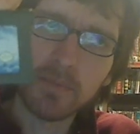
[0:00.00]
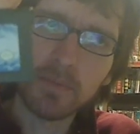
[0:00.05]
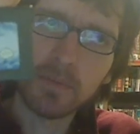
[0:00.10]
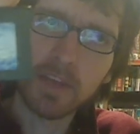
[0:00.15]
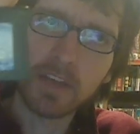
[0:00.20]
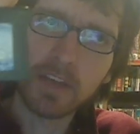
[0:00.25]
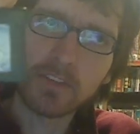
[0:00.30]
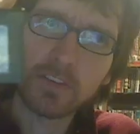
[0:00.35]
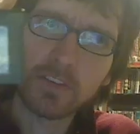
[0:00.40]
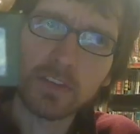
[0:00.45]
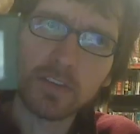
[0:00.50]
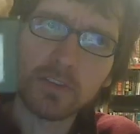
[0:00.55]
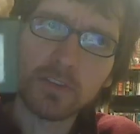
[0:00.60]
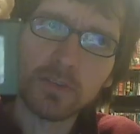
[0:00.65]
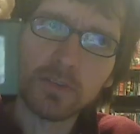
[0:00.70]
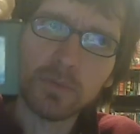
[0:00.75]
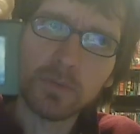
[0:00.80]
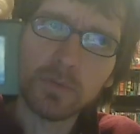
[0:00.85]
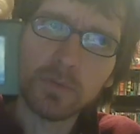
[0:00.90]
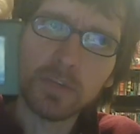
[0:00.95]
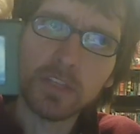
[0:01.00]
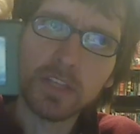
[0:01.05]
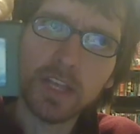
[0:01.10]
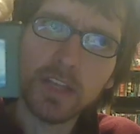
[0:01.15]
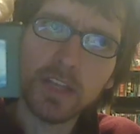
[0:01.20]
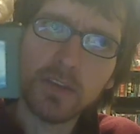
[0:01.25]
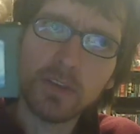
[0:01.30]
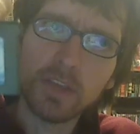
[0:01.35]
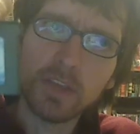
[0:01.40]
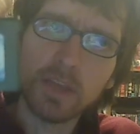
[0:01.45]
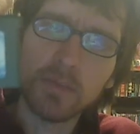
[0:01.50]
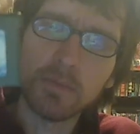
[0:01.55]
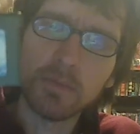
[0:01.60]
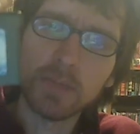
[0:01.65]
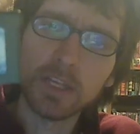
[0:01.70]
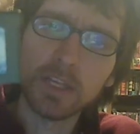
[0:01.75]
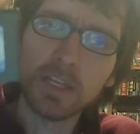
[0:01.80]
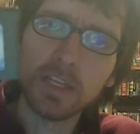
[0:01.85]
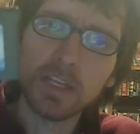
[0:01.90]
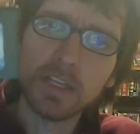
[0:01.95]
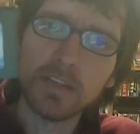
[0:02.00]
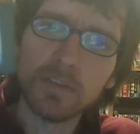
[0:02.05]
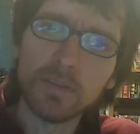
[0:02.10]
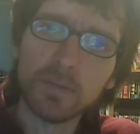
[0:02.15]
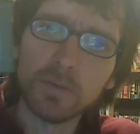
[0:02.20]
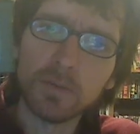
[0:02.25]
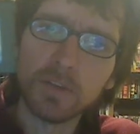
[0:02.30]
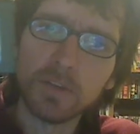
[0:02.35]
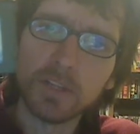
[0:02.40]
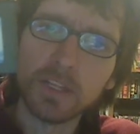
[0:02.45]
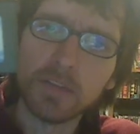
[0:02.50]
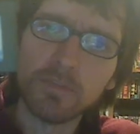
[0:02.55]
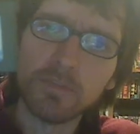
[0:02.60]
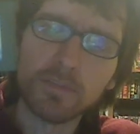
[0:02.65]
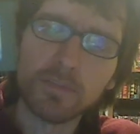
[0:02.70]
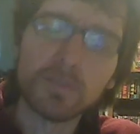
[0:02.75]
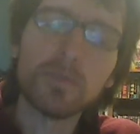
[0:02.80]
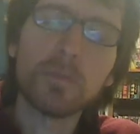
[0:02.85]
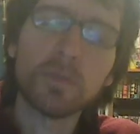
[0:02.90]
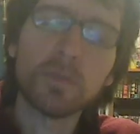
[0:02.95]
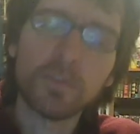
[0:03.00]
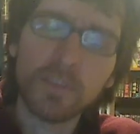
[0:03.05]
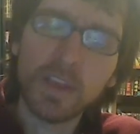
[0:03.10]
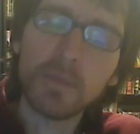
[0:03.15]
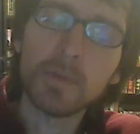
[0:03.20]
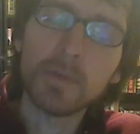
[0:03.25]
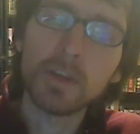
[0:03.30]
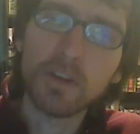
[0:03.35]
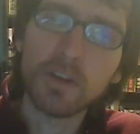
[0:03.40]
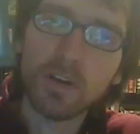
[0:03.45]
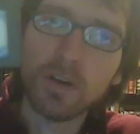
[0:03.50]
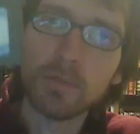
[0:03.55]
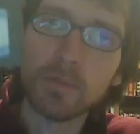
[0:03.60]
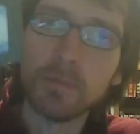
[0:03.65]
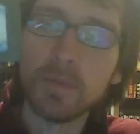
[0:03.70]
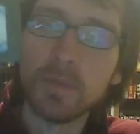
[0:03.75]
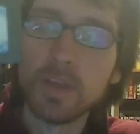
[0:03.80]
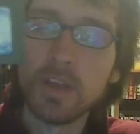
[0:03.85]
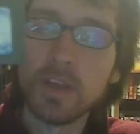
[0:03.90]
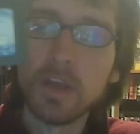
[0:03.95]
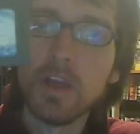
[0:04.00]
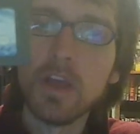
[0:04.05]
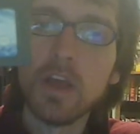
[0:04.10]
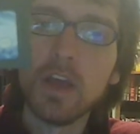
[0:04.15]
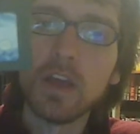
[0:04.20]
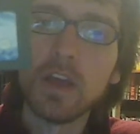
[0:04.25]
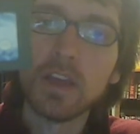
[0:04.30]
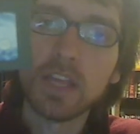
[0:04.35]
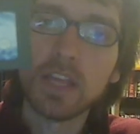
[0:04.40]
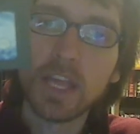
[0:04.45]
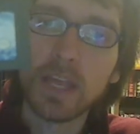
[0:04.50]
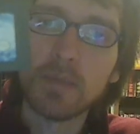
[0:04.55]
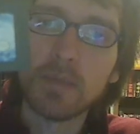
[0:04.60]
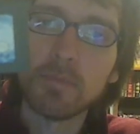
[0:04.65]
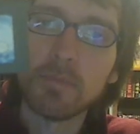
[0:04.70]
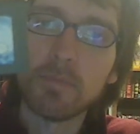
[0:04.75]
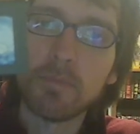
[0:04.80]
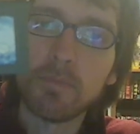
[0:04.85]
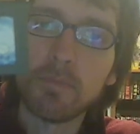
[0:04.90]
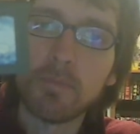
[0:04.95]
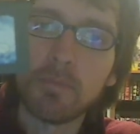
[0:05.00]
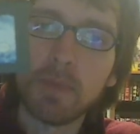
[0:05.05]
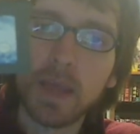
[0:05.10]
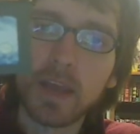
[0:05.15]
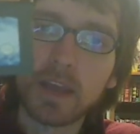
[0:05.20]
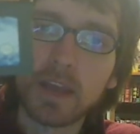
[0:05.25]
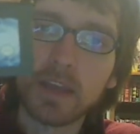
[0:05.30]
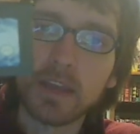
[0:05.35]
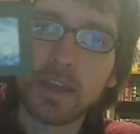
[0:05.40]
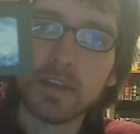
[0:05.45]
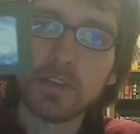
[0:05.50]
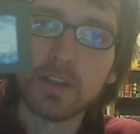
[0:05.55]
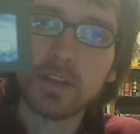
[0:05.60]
was actually a Super Nintendo game late in the Super Famicom game back